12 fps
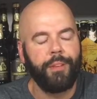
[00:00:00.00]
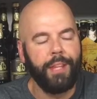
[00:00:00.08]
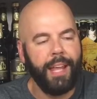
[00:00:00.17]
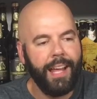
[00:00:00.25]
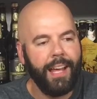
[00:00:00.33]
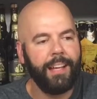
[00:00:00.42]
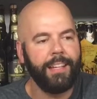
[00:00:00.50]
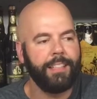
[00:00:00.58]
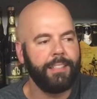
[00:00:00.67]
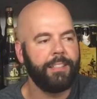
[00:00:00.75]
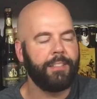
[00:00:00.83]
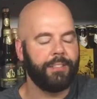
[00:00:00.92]
Yeah,
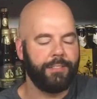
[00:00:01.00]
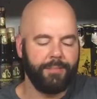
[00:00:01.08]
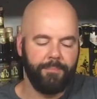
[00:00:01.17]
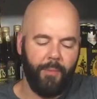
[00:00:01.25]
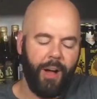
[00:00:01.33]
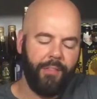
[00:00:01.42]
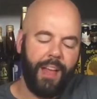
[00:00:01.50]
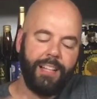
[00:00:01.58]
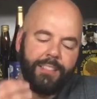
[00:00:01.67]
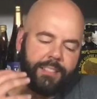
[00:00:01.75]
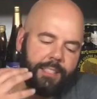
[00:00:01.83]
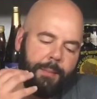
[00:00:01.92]
it's, wow,
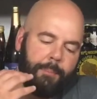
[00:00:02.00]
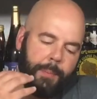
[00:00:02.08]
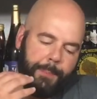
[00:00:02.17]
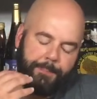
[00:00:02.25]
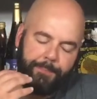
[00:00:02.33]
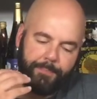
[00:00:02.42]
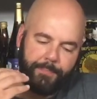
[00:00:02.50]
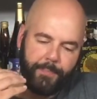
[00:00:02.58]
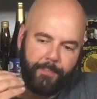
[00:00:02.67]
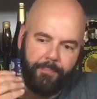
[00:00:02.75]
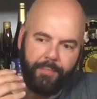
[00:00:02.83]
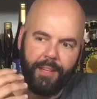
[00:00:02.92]
that sip.
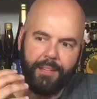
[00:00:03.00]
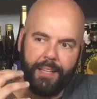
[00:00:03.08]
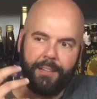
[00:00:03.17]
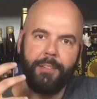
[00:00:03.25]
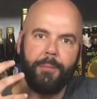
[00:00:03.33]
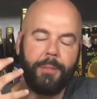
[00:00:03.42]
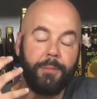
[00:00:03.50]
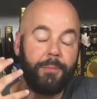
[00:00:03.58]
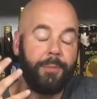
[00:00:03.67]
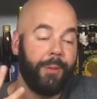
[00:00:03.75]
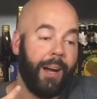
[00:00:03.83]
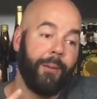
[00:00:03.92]
Like, I mean,
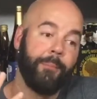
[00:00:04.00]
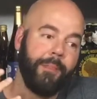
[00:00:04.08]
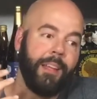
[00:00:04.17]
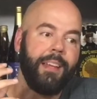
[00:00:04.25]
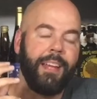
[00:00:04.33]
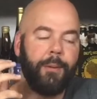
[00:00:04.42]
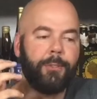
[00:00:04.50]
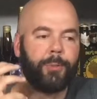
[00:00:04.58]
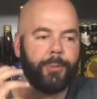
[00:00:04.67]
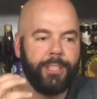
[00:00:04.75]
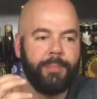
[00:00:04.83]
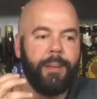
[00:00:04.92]
wow, it was
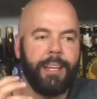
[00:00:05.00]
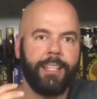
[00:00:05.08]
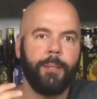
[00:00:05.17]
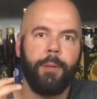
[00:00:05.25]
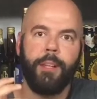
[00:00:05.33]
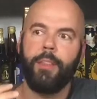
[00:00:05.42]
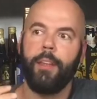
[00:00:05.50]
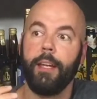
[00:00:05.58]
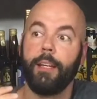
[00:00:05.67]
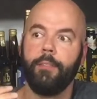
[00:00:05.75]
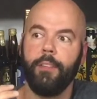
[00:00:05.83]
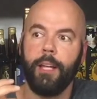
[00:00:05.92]
really making me
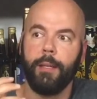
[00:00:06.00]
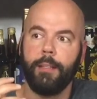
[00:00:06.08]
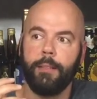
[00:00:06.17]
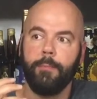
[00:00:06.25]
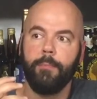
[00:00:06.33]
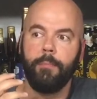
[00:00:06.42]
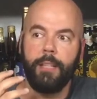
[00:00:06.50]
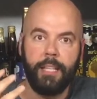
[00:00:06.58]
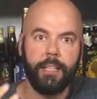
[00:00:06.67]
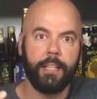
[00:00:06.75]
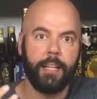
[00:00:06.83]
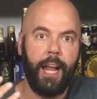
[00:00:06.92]
think of like
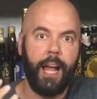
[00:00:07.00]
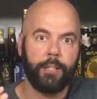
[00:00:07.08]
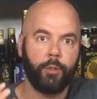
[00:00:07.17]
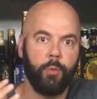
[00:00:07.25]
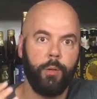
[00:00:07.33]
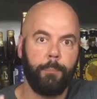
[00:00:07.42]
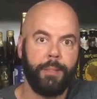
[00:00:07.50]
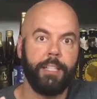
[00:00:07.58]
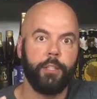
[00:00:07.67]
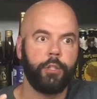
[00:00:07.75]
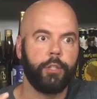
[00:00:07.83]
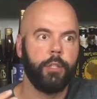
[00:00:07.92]
eating an actual
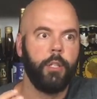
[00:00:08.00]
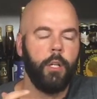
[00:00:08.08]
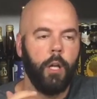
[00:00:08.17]
peach.